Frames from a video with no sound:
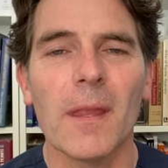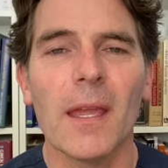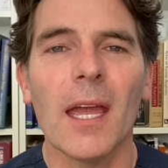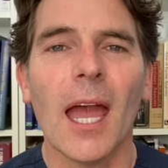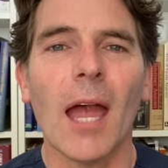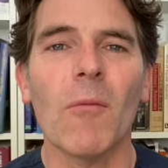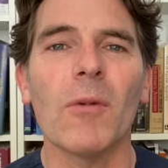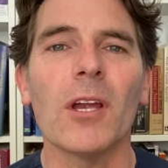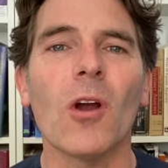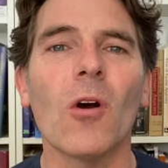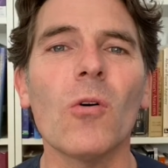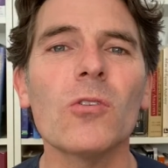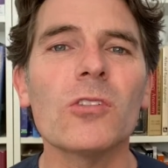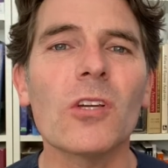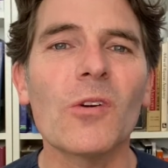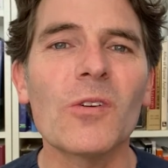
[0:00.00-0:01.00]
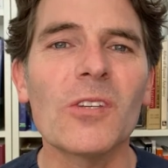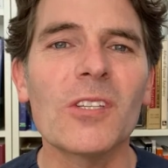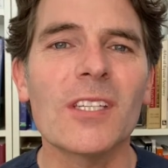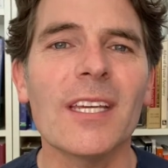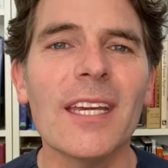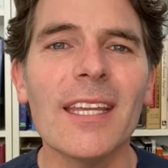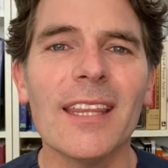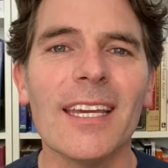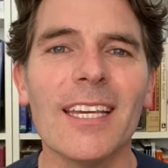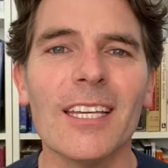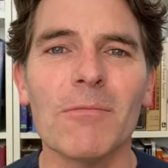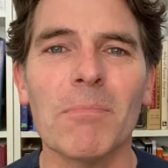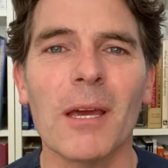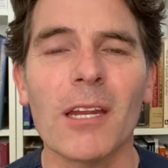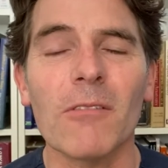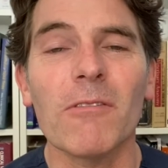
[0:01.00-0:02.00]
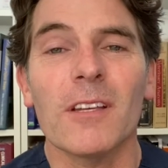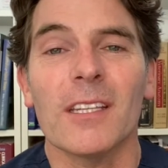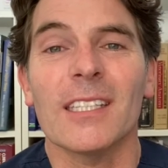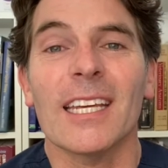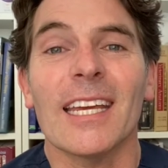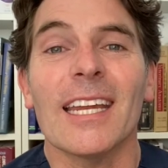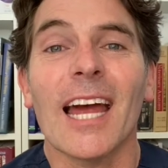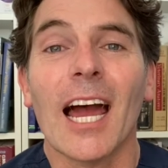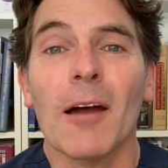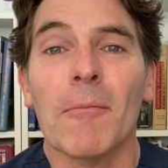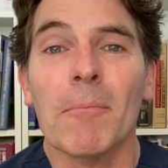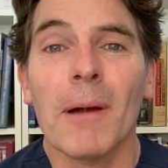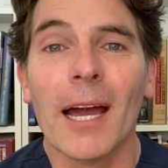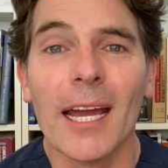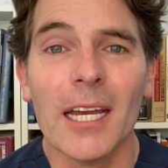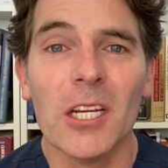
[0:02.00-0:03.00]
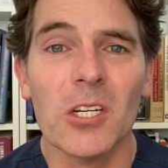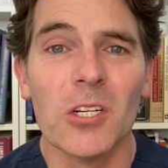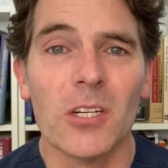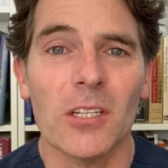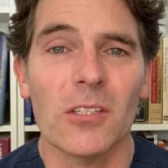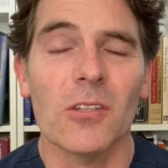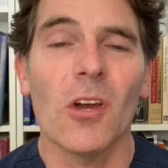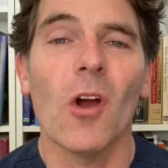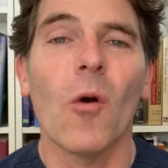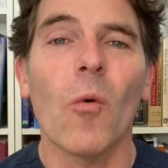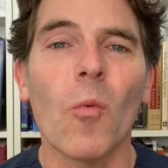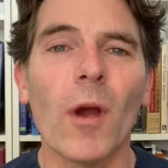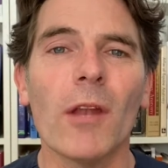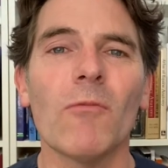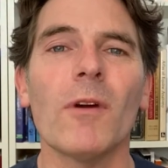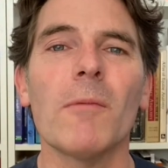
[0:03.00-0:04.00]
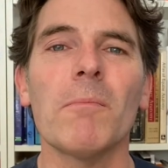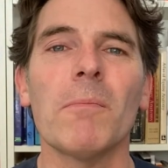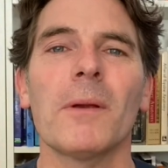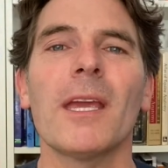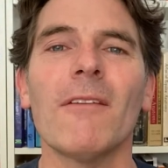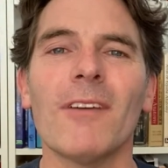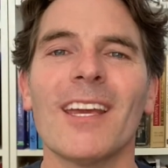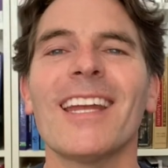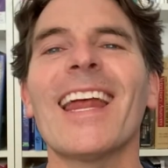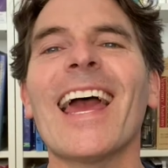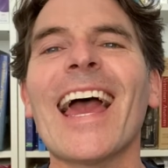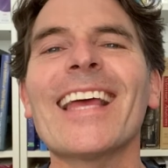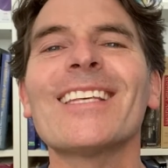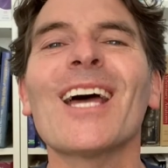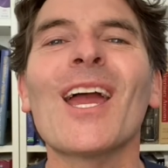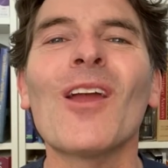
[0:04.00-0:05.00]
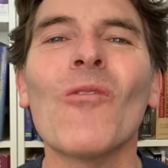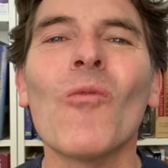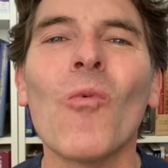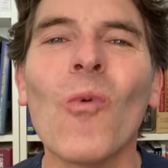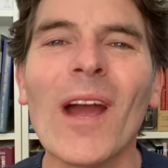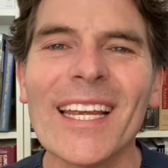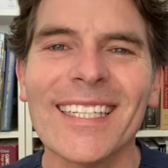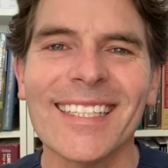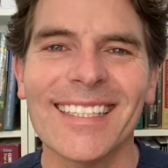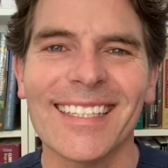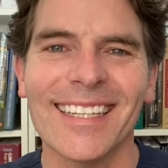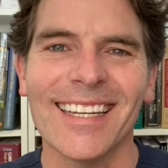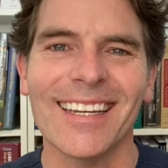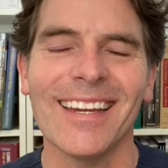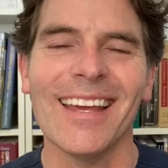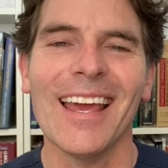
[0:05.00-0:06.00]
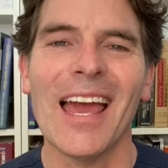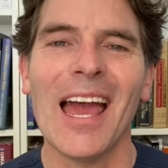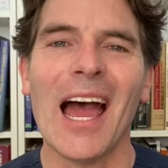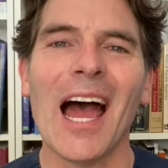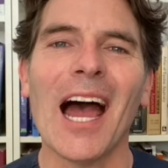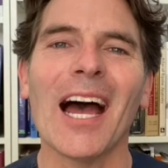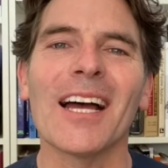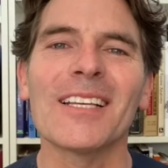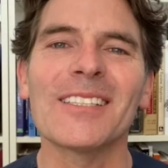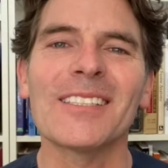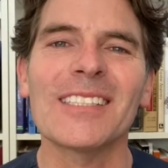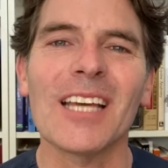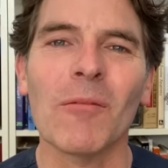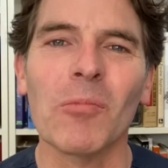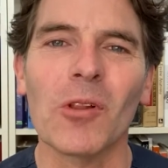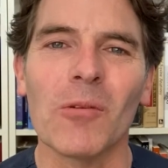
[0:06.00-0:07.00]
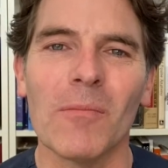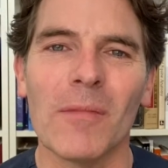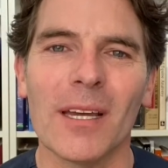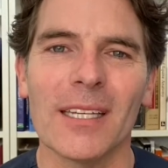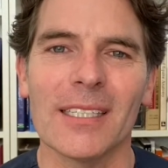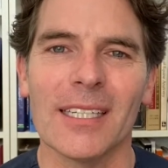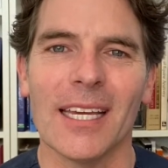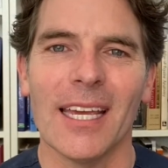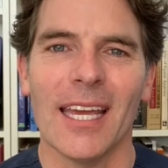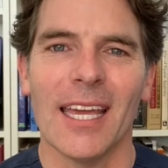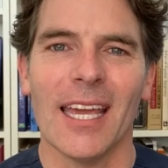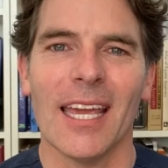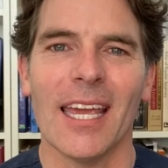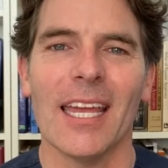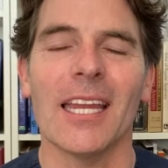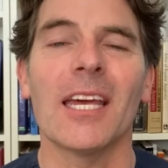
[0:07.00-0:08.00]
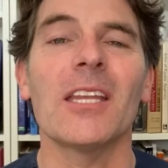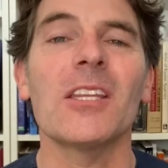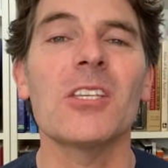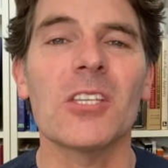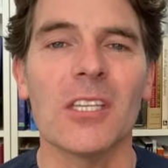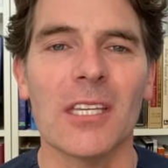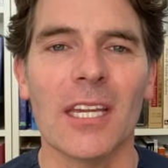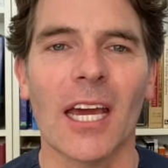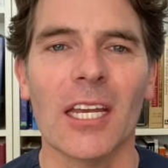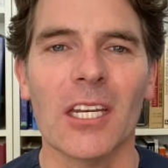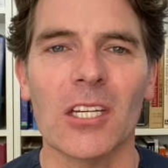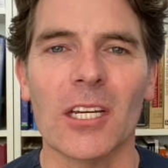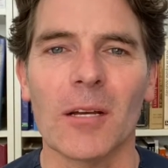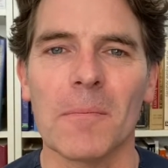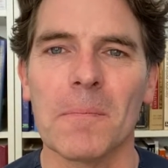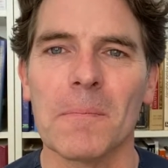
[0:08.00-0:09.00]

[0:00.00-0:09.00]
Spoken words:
And we also see these benefits in our patients when we're giving it as a Western supplement in its nature.